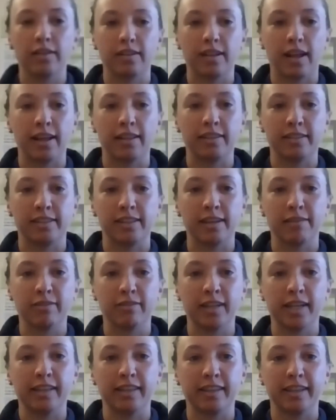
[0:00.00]
I
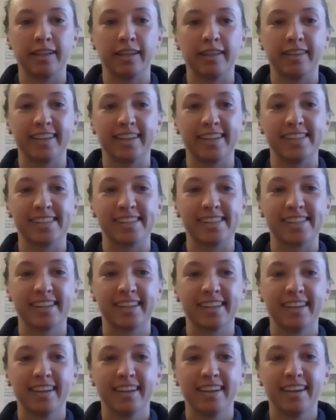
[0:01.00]
definitely think there's
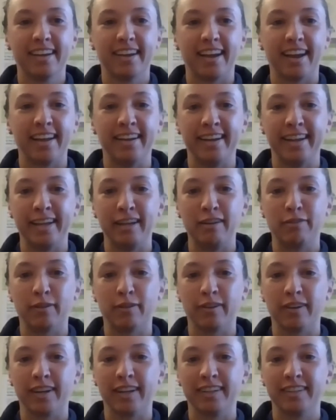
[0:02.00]
a need
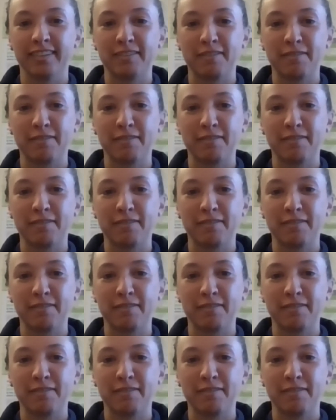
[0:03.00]
for it.